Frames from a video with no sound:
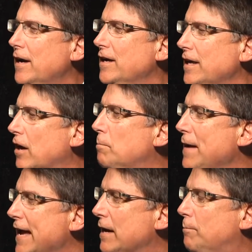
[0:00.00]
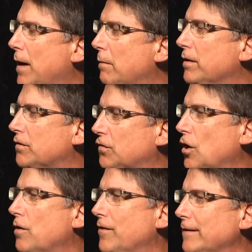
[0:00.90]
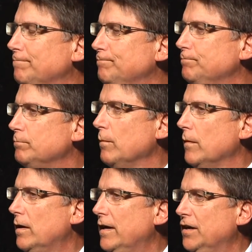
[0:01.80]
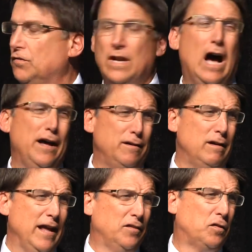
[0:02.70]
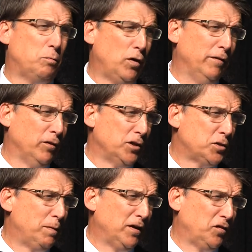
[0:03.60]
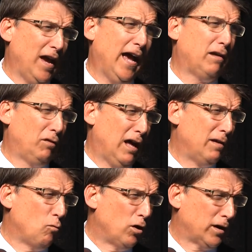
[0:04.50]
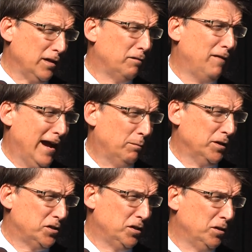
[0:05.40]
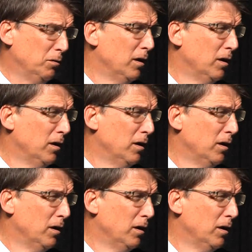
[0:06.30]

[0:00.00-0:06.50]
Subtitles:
You know, being a public servant is an honor and it's a privilege, but it's a heck of a lot of work on the family too.